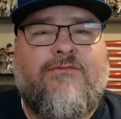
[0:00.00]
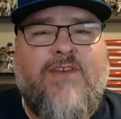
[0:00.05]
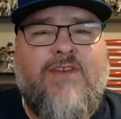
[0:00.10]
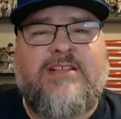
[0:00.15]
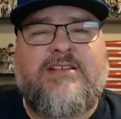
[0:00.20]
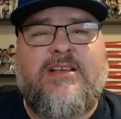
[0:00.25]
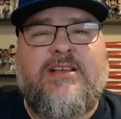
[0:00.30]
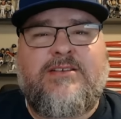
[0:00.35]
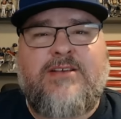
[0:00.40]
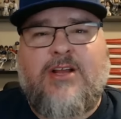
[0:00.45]

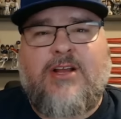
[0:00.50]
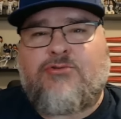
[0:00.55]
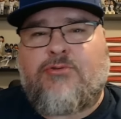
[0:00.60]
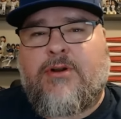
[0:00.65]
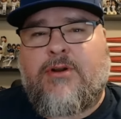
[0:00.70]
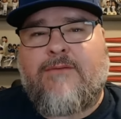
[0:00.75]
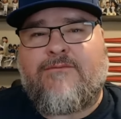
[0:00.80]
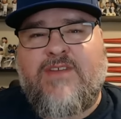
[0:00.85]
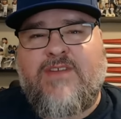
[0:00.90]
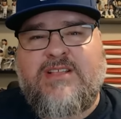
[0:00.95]
Vince is on
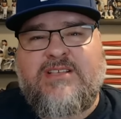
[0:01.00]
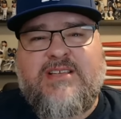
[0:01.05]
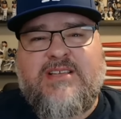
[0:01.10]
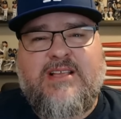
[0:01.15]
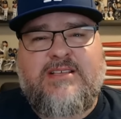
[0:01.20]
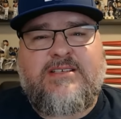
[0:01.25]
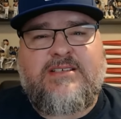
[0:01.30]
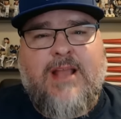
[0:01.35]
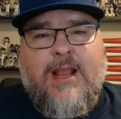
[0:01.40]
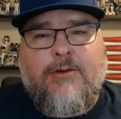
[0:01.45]
Twitter at
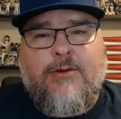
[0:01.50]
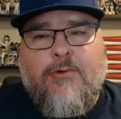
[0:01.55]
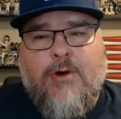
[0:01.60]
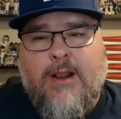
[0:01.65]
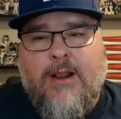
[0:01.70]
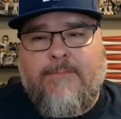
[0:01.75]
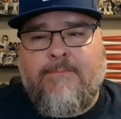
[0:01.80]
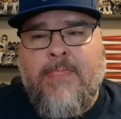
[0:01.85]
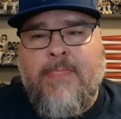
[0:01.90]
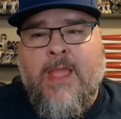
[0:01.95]

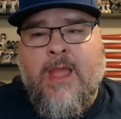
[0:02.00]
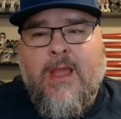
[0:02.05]
VinceSense91.